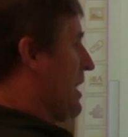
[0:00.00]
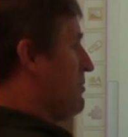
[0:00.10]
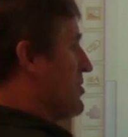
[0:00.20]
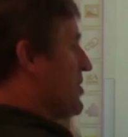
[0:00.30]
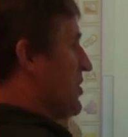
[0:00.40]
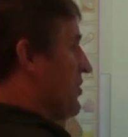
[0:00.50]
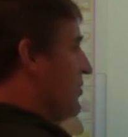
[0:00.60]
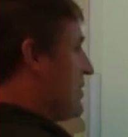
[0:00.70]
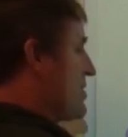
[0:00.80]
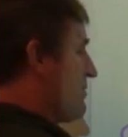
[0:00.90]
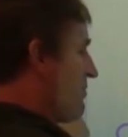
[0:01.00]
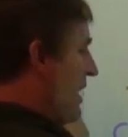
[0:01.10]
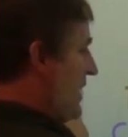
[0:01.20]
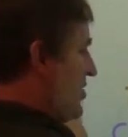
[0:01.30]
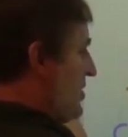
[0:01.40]
I'm just going to do it as a
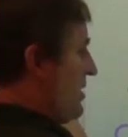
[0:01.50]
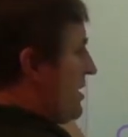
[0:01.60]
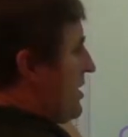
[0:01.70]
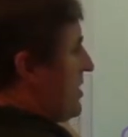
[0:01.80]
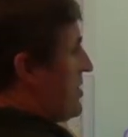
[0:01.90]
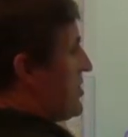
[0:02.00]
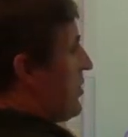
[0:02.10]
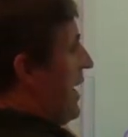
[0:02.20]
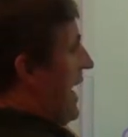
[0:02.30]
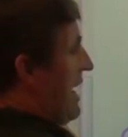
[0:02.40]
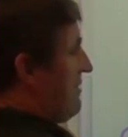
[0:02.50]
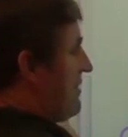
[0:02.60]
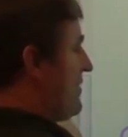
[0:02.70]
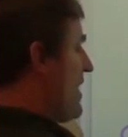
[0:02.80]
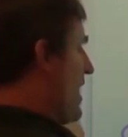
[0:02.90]
fraction. So half
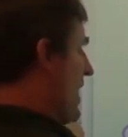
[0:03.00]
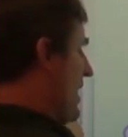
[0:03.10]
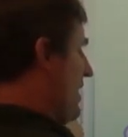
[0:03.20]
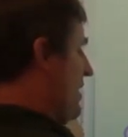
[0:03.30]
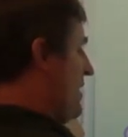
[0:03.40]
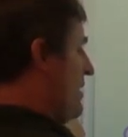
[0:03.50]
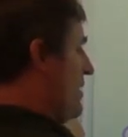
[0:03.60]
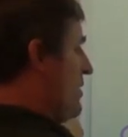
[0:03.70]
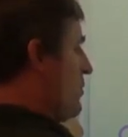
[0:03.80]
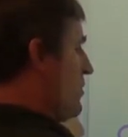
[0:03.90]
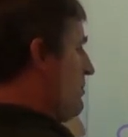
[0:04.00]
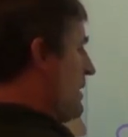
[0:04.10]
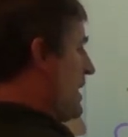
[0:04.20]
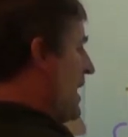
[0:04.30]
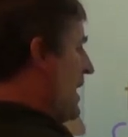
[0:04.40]
of 9 would be
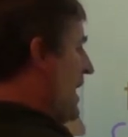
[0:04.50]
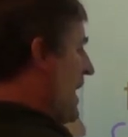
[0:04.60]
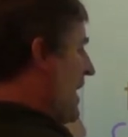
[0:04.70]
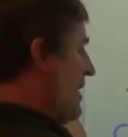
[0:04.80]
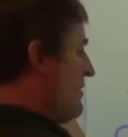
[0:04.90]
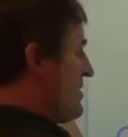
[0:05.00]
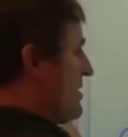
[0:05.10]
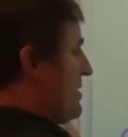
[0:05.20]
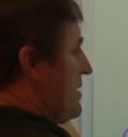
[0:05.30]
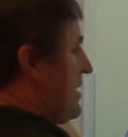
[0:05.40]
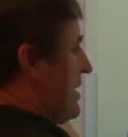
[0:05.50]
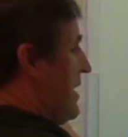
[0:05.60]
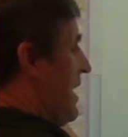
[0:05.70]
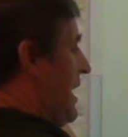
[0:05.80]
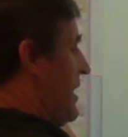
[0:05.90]
9 halves.
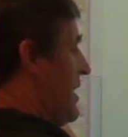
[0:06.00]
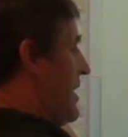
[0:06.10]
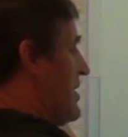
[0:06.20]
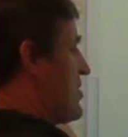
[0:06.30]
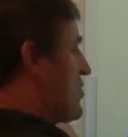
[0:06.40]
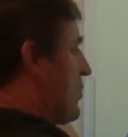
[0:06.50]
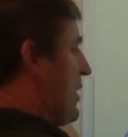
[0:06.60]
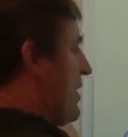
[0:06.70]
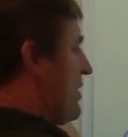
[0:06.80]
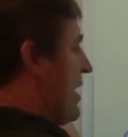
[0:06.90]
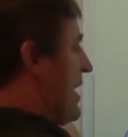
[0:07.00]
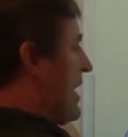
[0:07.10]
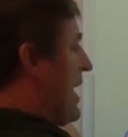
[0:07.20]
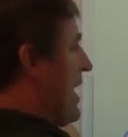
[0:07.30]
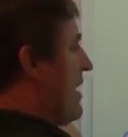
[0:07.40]
And then I square 9
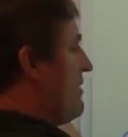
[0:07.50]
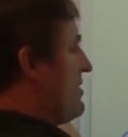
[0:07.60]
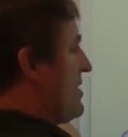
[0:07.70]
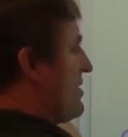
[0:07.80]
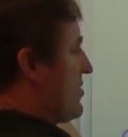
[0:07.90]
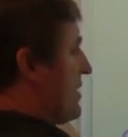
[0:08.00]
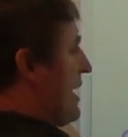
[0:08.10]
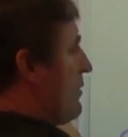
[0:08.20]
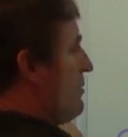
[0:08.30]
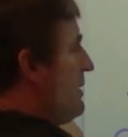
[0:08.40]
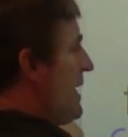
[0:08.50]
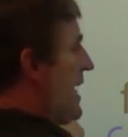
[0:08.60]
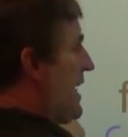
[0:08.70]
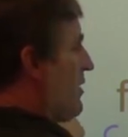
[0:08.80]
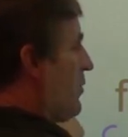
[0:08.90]
halves, and so that would be
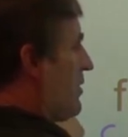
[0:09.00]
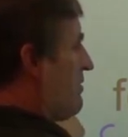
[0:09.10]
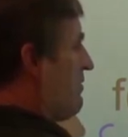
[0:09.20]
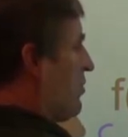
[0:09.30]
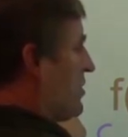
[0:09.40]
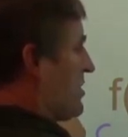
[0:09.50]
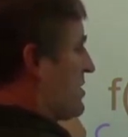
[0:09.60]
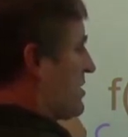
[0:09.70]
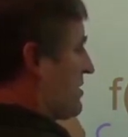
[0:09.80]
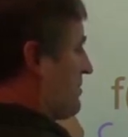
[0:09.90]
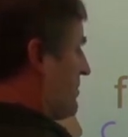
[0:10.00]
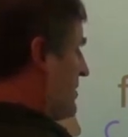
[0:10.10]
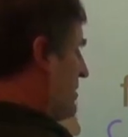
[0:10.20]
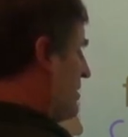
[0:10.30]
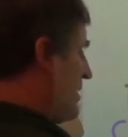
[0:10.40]
81 fourths.
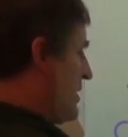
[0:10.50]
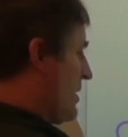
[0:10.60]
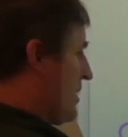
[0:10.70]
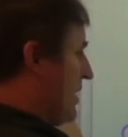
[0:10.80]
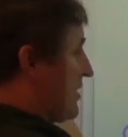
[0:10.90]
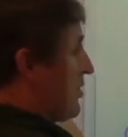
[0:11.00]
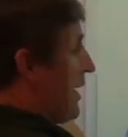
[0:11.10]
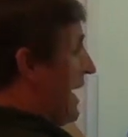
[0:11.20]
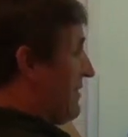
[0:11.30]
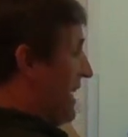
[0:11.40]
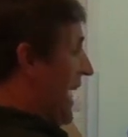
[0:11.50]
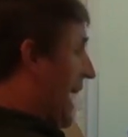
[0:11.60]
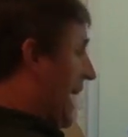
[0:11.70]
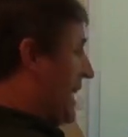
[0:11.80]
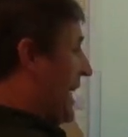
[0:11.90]
And so I have to
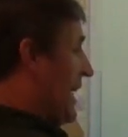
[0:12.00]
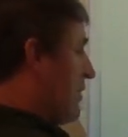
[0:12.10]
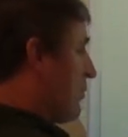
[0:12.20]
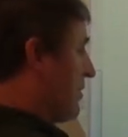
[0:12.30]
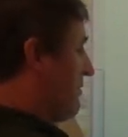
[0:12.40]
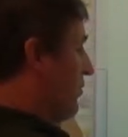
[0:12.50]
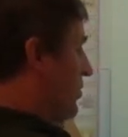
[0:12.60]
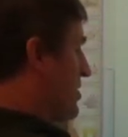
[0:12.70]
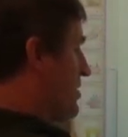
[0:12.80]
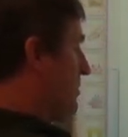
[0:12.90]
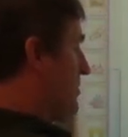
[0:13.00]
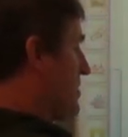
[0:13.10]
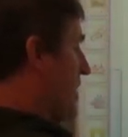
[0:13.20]
add 81 fourths to both